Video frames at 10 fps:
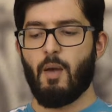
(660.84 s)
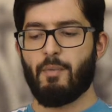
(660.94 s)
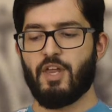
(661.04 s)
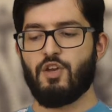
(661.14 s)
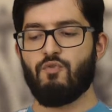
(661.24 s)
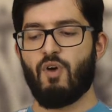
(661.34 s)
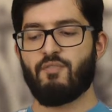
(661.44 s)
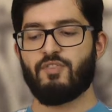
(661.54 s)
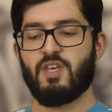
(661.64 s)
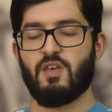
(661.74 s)
But then you
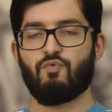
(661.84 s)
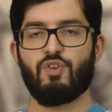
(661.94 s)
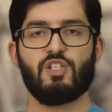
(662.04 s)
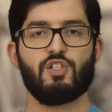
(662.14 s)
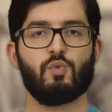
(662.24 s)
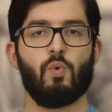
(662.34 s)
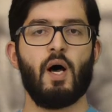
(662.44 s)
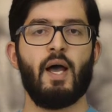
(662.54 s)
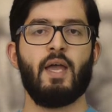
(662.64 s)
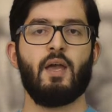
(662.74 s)
have the reasons
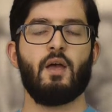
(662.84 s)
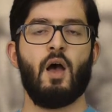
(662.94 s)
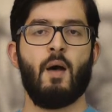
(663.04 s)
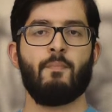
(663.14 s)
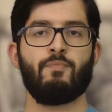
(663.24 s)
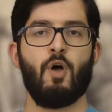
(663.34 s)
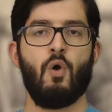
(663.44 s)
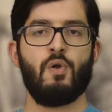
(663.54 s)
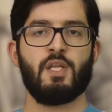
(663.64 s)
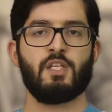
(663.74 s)
why not
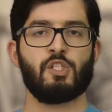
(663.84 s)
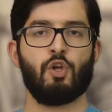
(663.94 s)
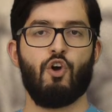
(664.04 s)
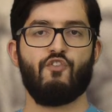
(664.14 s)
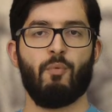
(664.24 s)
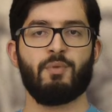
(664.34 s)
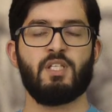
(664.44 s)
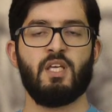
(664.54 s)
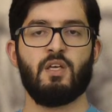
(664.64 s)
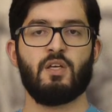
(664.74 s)
only does
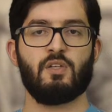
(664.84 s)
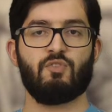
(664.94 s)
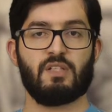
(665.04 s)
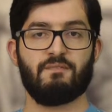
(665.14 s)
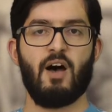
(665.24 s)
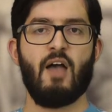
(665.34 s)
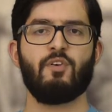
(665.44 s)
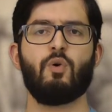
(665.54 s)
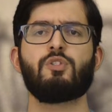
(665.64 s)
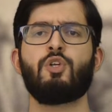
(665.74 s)
non-conformity survive,
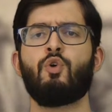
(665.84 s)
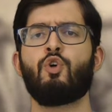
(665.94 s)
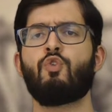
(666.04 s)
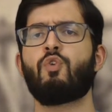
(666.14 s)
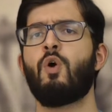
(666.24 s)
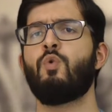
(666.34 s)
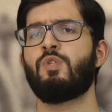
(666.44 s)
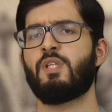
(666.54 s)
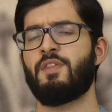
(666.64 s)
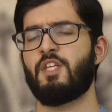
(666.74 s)
it also
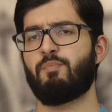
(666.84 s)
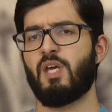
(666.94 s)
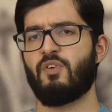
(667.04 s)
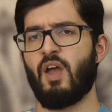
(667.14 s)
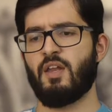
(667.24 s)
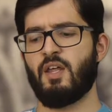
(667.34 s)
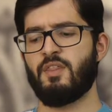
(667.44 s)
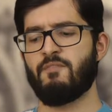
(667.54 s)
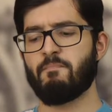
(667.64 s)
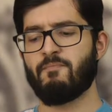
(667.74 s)
grows in this period.
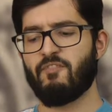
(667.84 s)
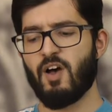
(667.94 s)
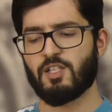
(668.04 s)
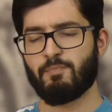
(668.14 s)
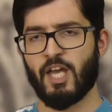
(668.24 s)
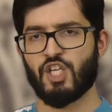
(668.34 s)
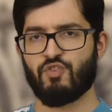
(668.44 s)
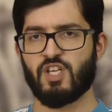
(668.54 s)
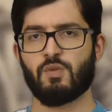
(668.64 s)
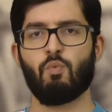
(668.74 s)
And the first major
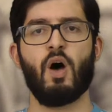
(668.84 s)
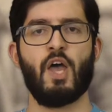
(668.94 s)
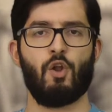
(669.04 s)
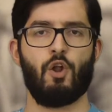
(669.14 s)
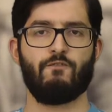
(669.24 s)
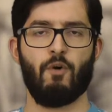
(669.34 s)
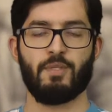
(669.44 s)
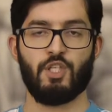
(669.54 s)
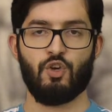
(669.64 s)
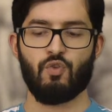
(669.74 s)
reason why
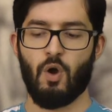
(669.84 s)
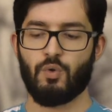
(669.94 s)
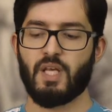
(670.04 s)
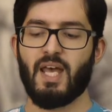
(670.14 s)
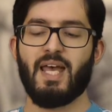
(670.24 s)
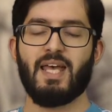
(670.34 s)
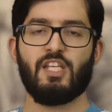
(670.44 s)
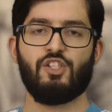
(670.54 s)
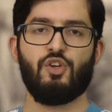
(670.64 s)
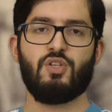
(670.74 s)
non-conformity grows
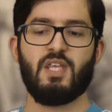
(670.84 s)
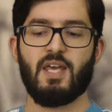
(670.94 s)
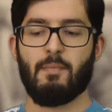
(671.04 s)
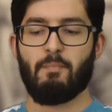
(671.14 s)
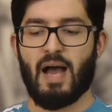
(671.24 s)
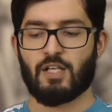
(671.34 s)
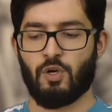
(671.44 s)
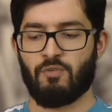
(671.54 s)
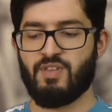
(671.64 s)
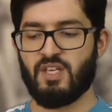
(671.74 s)
is due to the impact
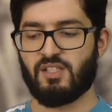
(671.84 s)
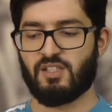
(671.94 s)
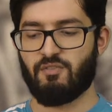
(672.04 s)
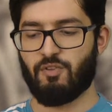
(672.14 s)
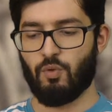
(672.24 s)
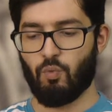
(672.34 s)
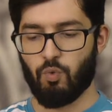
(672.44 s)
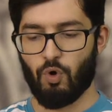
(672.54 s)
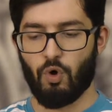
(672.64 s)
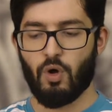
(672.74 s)
of the Civil
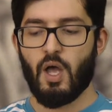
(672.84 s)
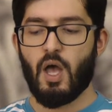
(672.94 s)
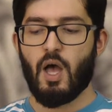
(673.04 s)
War.